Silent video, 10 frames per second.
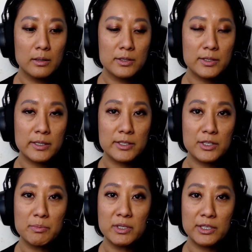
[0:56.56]
see
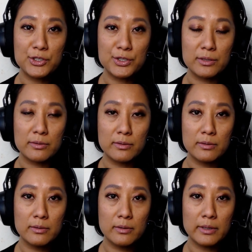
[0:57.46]
stimulation,
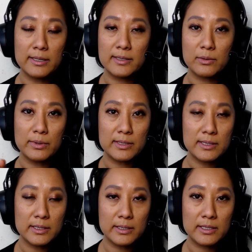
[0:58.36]
things that we
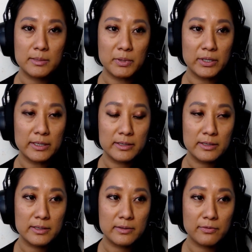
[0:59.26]
see,
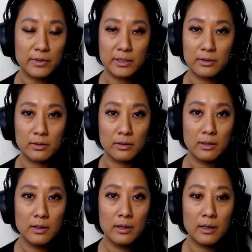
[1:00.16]
experience, feel,
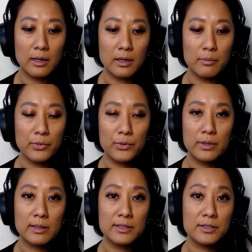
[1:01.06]
through
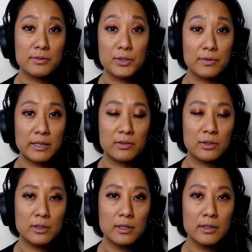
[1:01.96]
the lens of
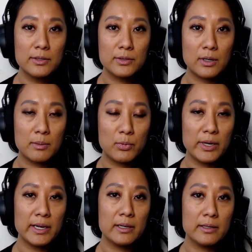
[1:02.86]
survival. So our
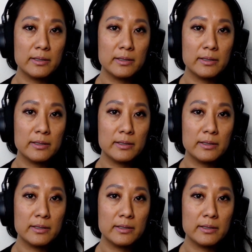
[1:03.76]
brain